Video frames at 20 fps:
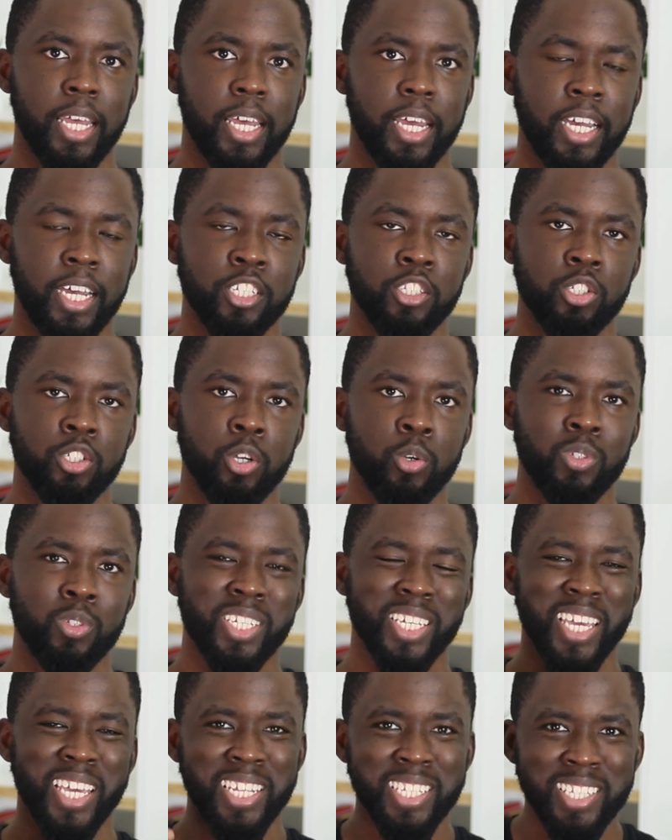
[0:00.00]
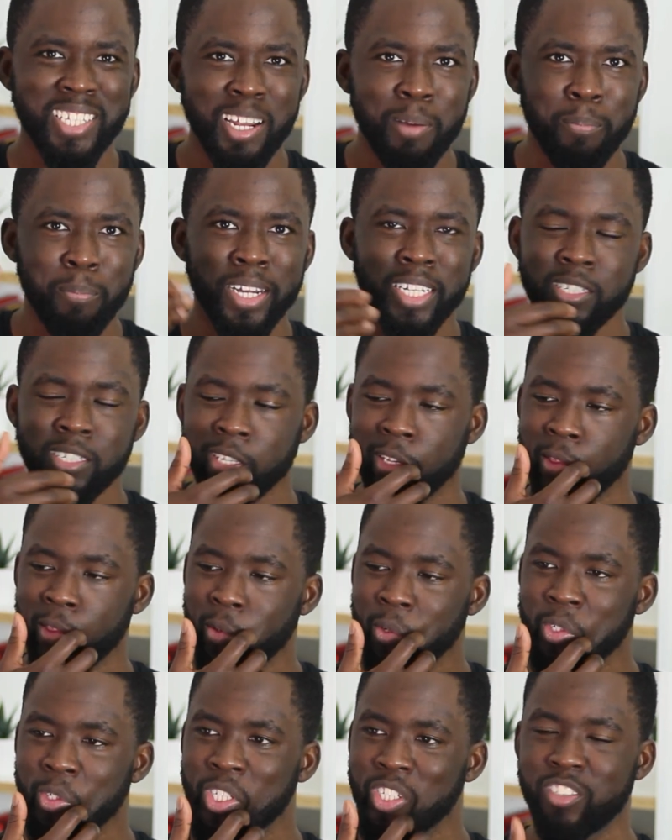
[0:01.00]
And so to get into that mindset,
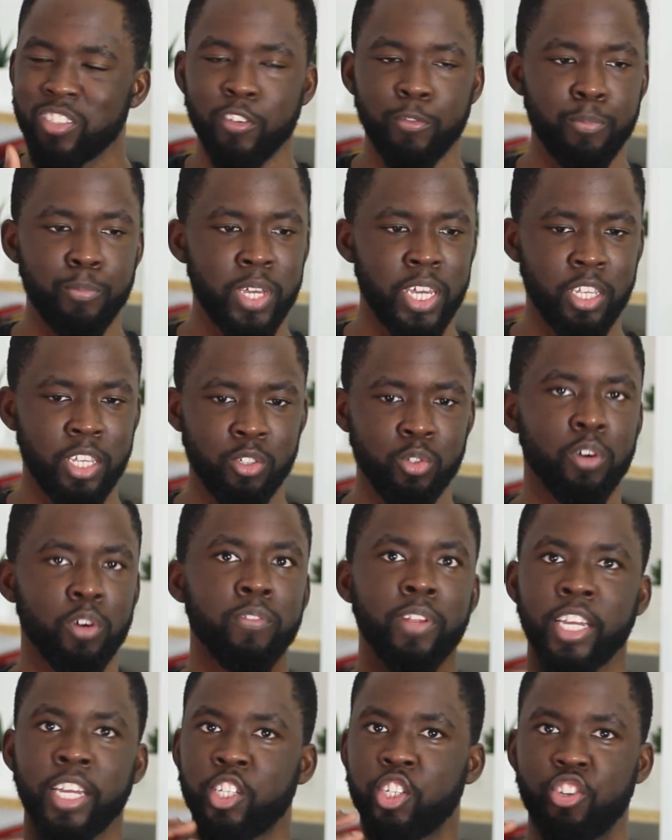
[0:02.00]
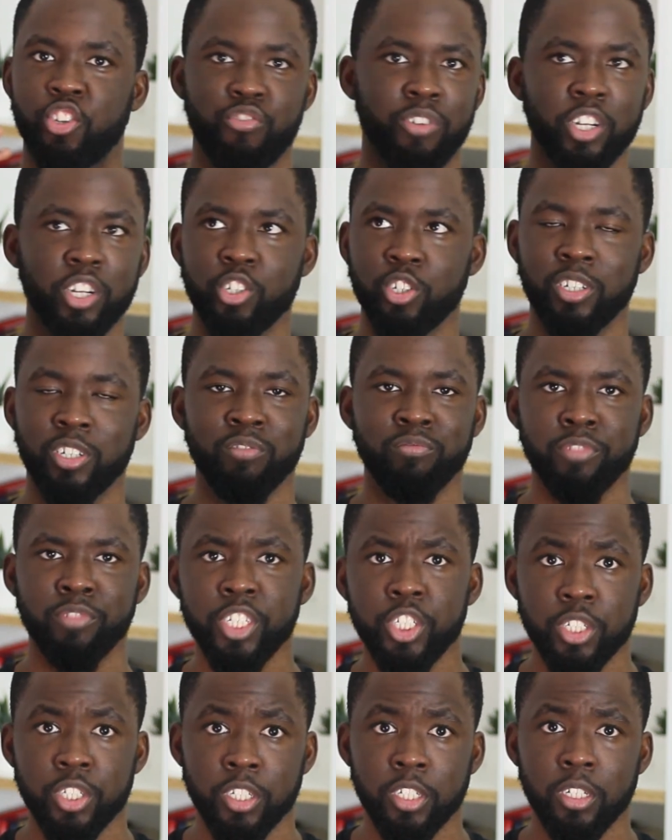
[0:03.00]
not just of being sort of like structured and
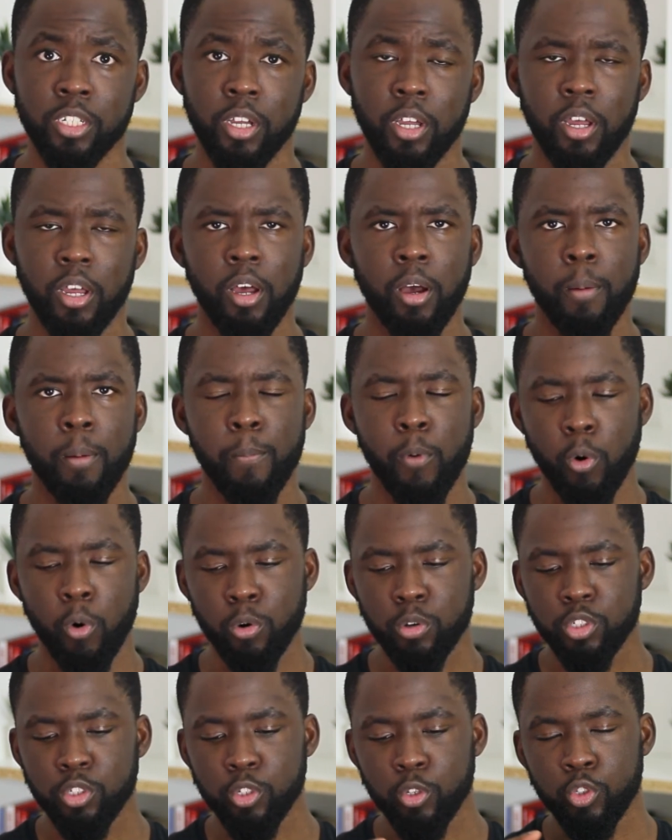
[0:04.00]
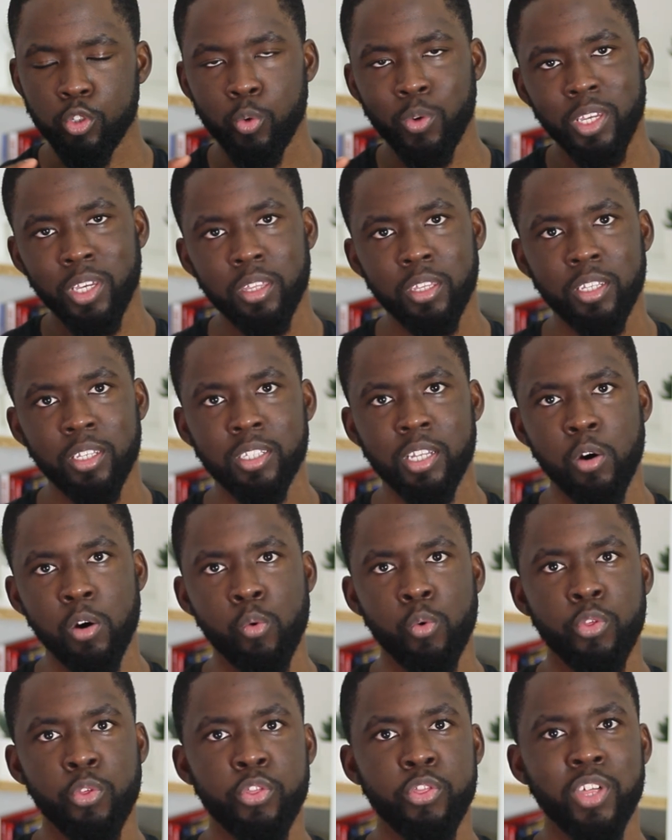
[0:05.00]
rigid, but also doing things that are
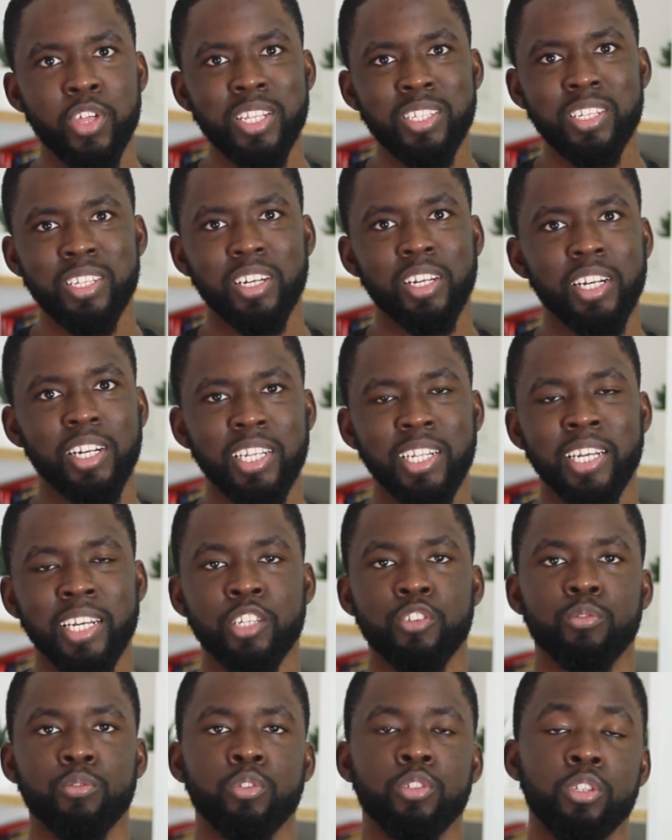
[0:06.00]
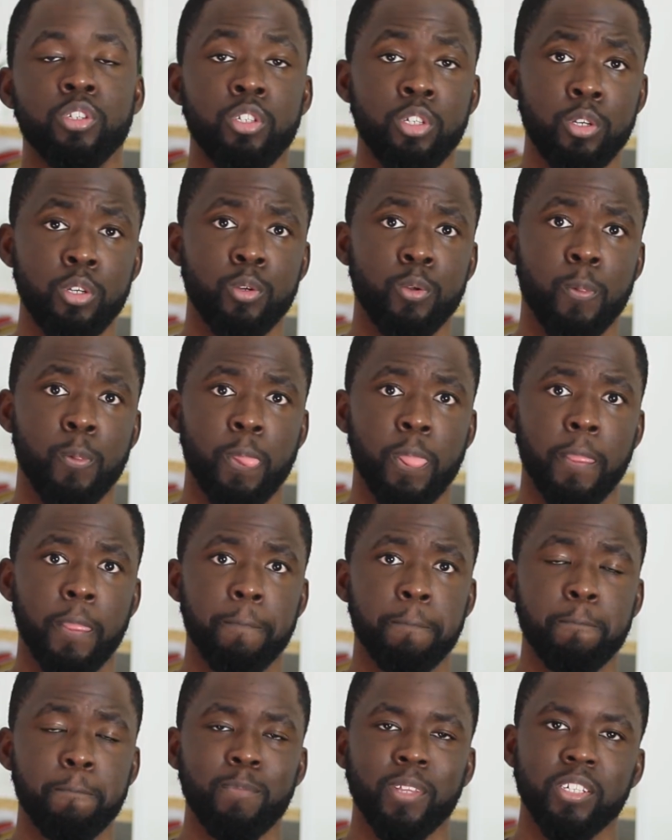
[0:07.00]
authentically natural to you,
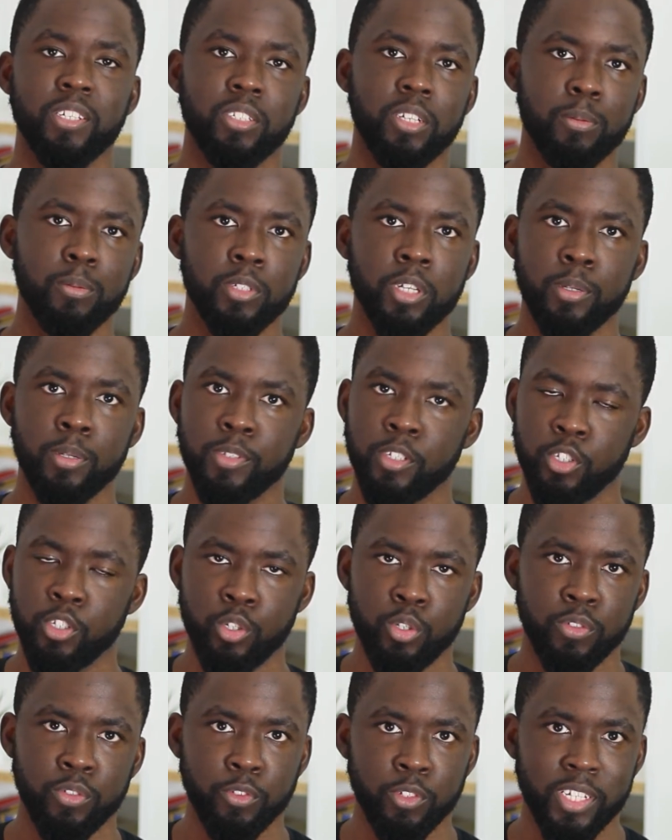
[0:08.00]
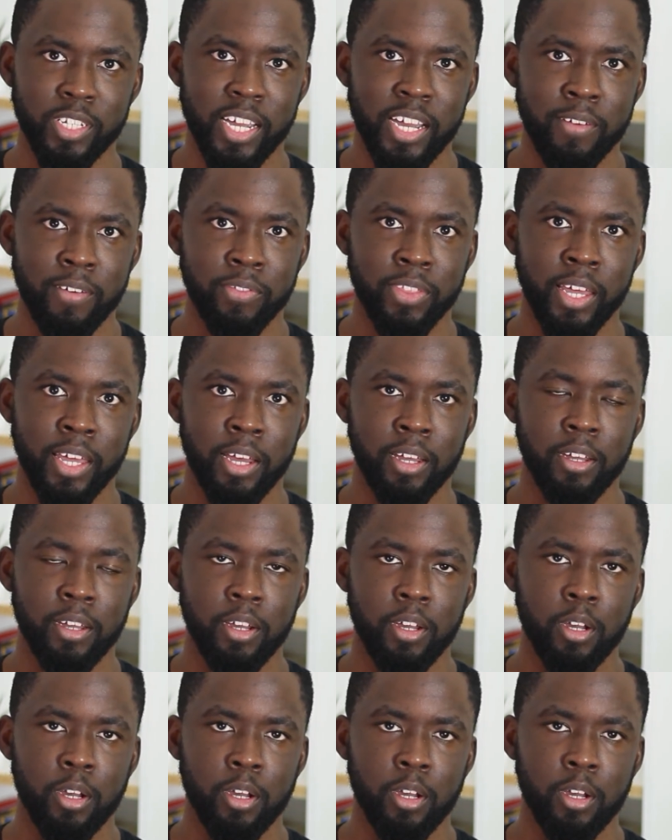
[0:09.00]
sometimes it's useful to have that